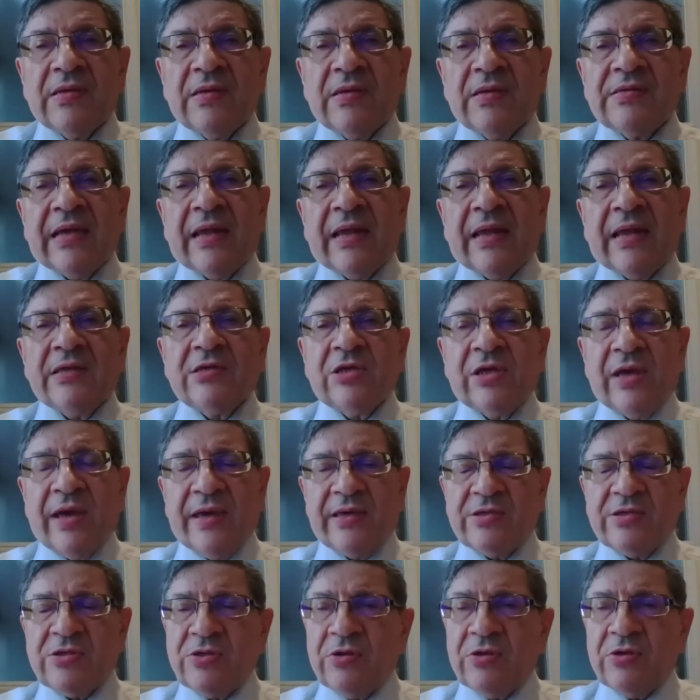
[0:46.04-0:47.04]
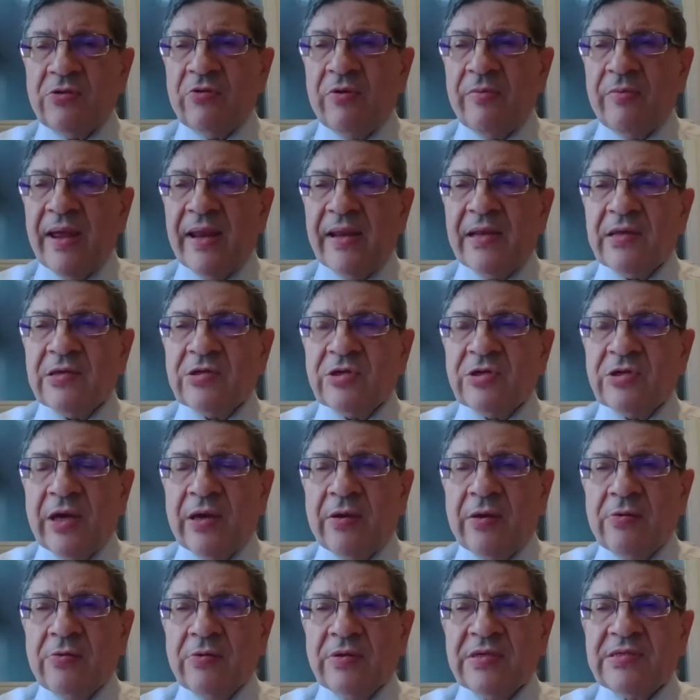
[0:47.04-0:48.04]
Selling shares to the remaining
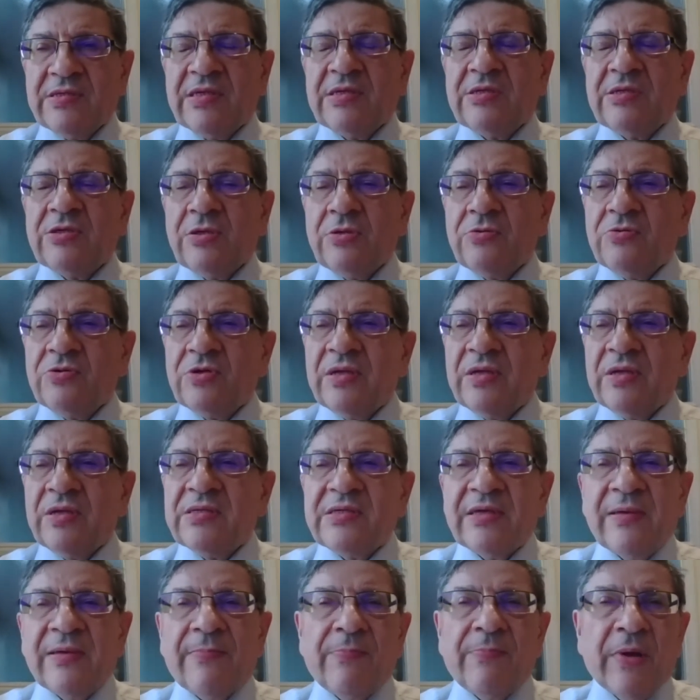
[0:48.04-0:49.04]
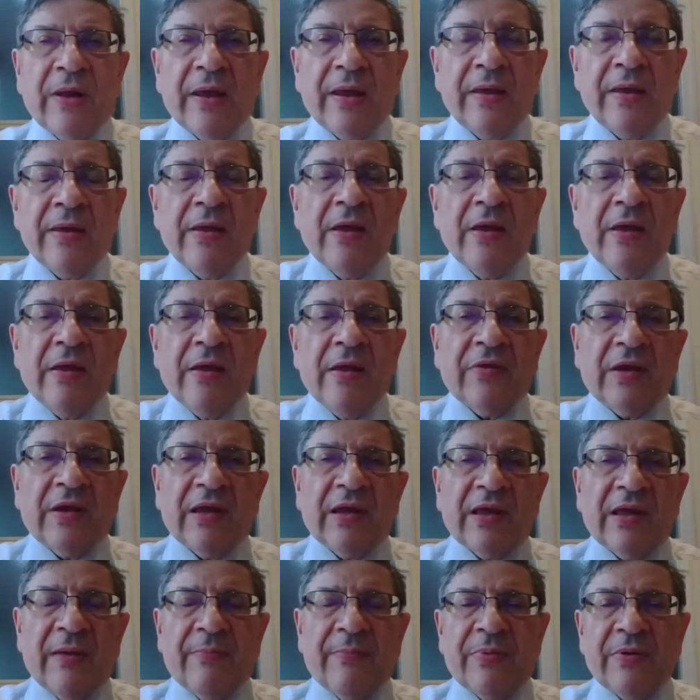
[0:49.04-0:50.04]
shareholders is usually simpler than
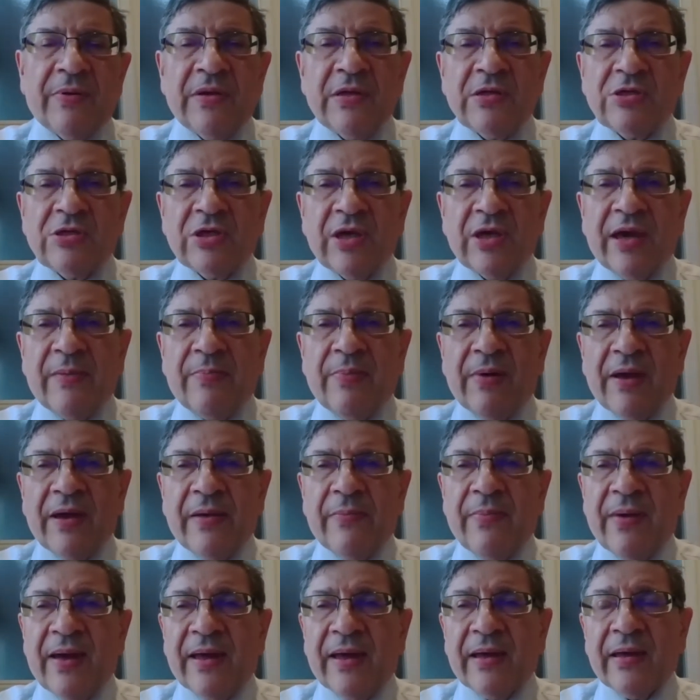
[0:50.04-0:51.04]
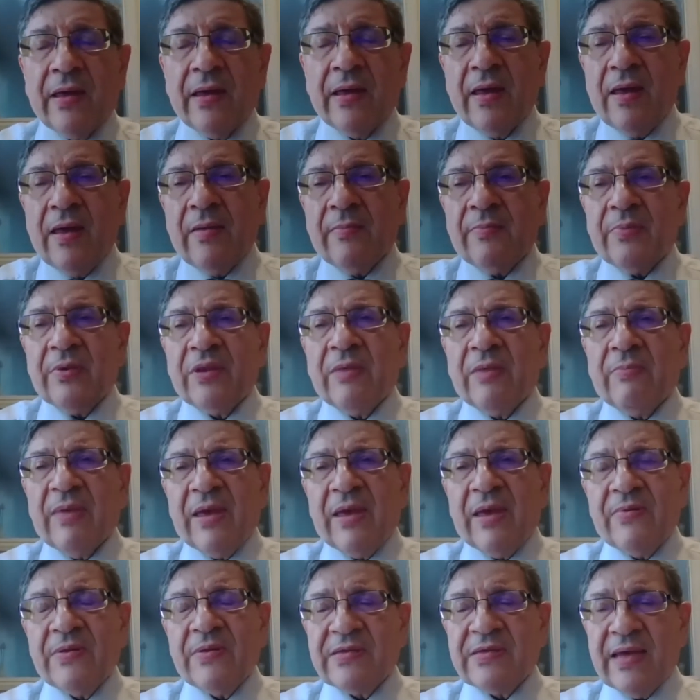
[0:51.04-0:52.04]
a company share buyback, but there
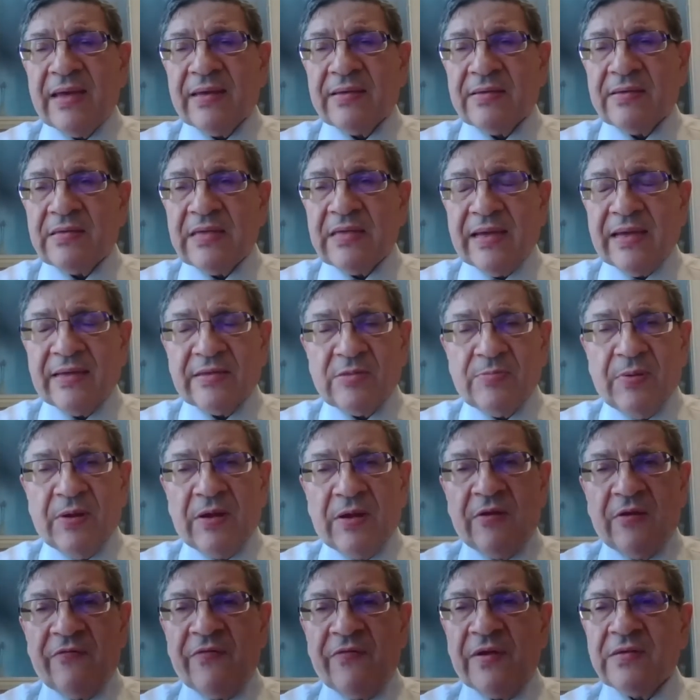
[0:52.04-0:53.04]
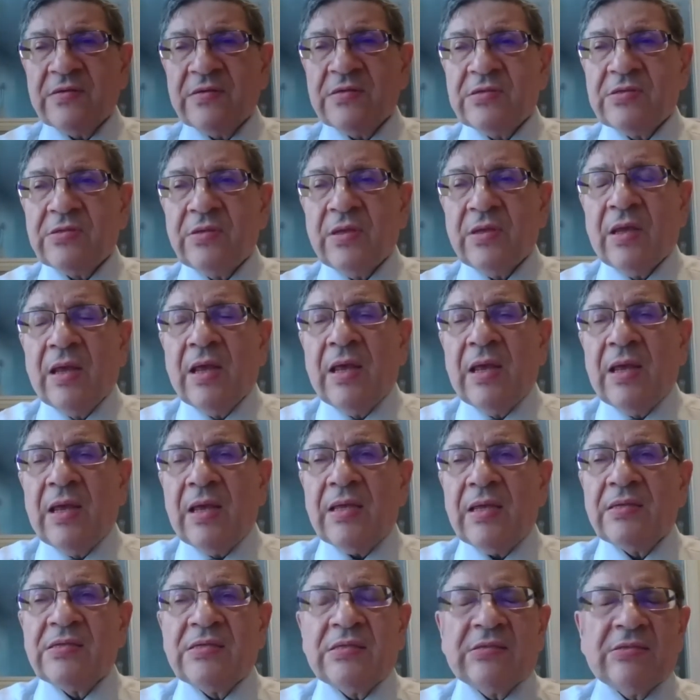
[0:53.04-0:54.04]
may be tax benefits
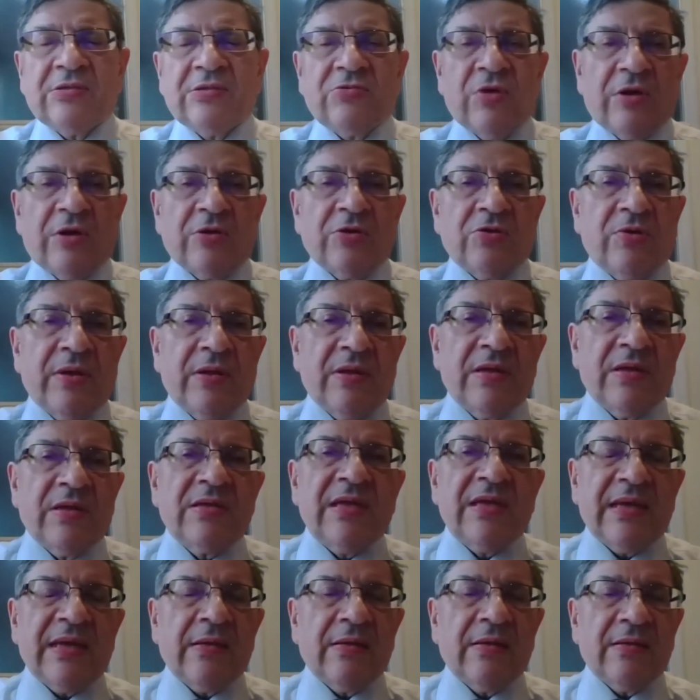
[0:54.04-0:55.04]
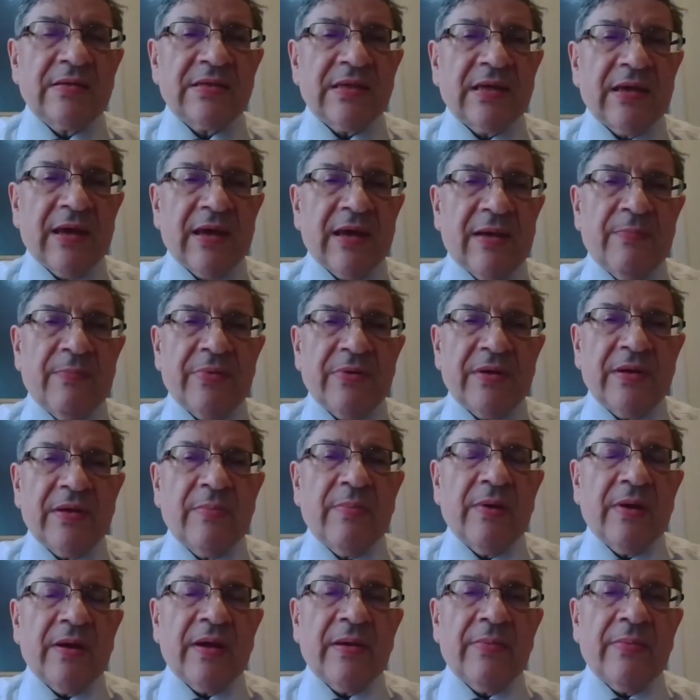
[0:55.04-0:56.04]
in structuring the deal as a company
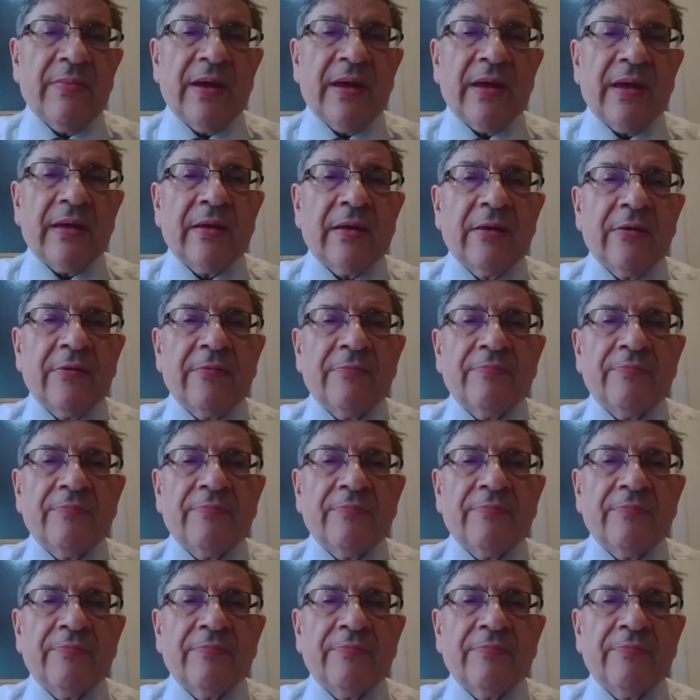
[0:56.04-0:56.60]
buyback.